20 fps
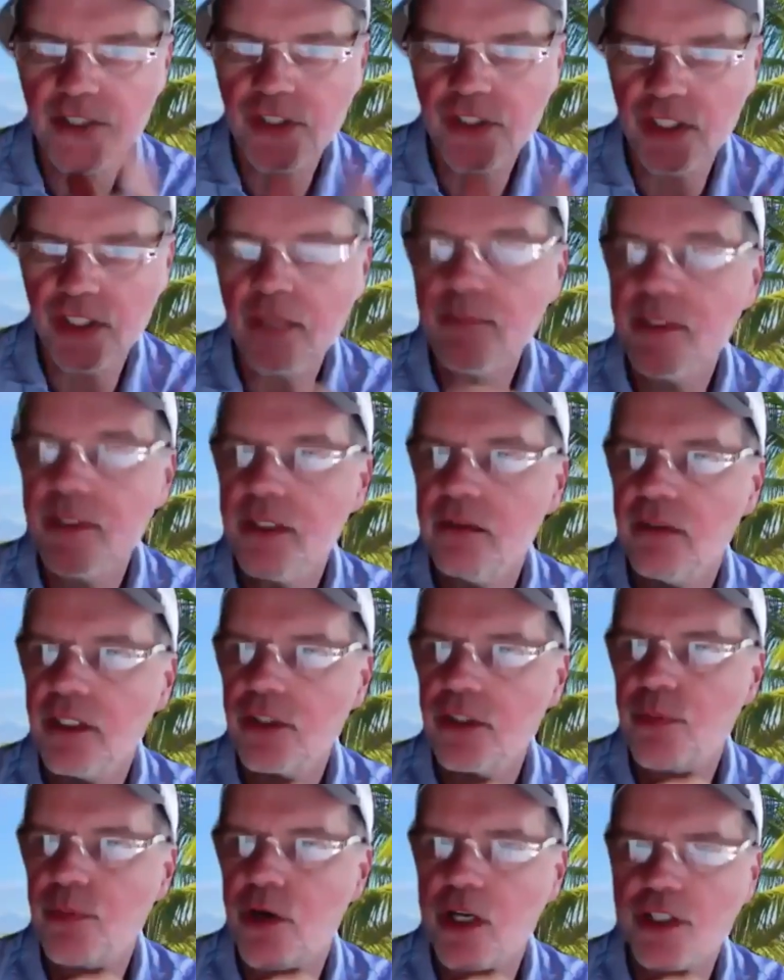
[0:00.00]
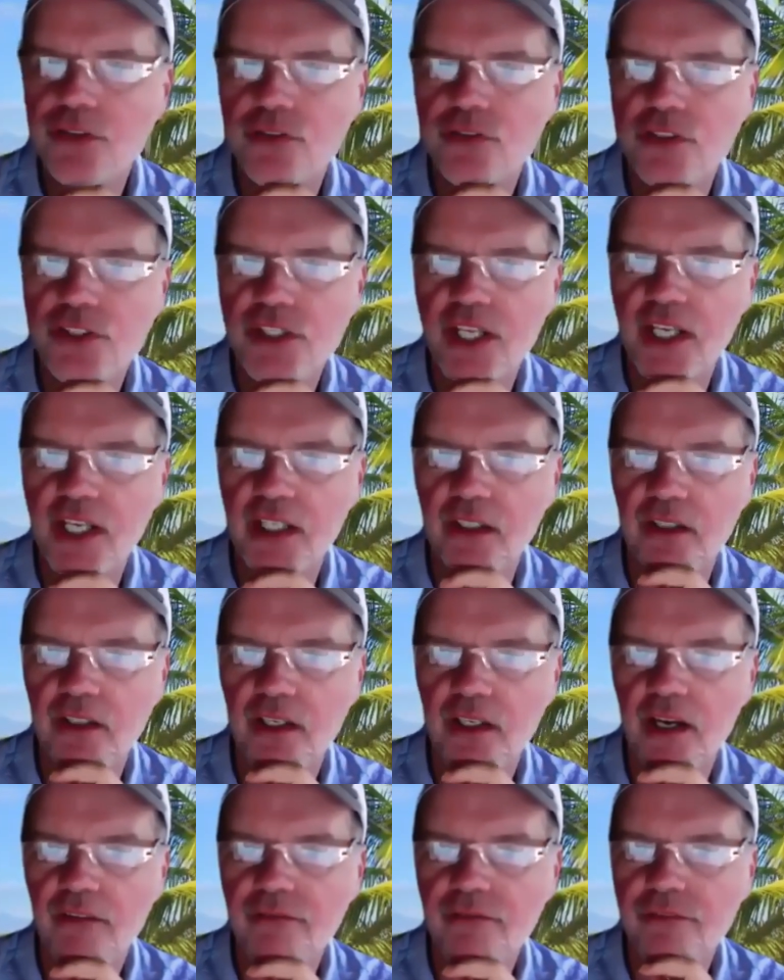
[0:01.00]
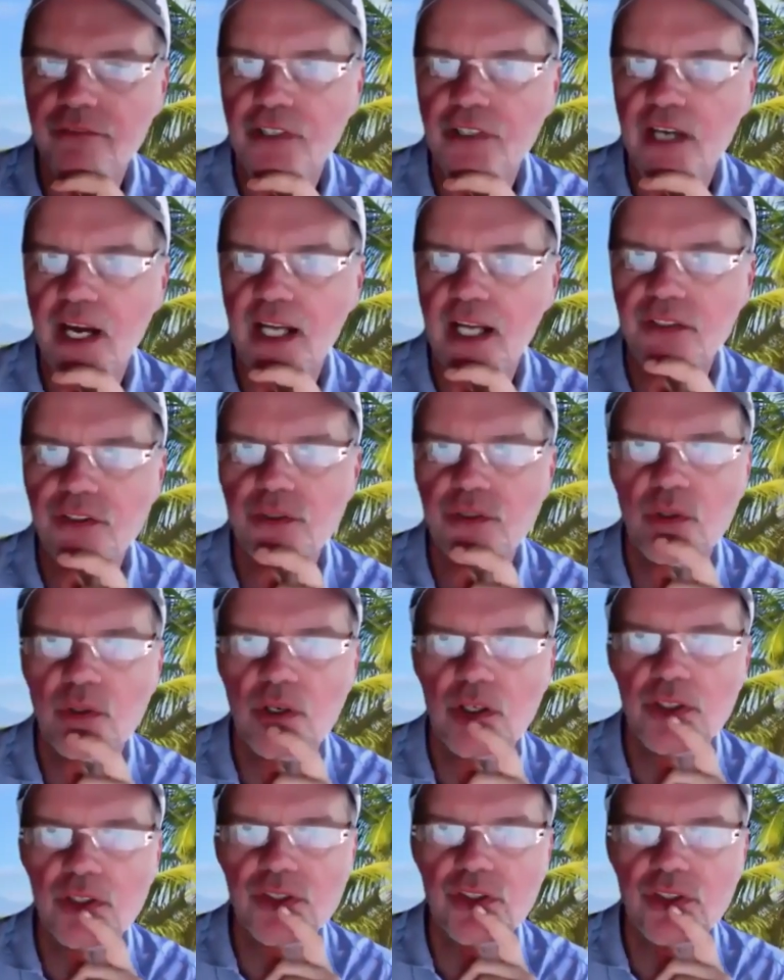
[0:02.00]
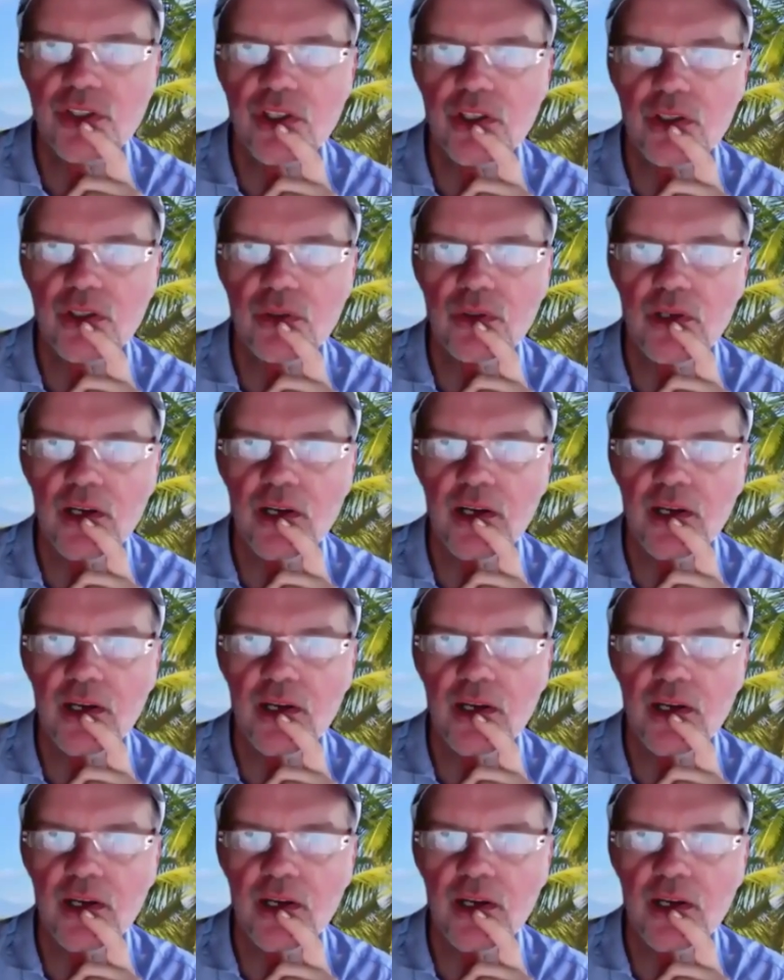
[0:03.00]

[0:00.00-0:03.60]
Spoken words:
Let's pause for a second. I forgot to also,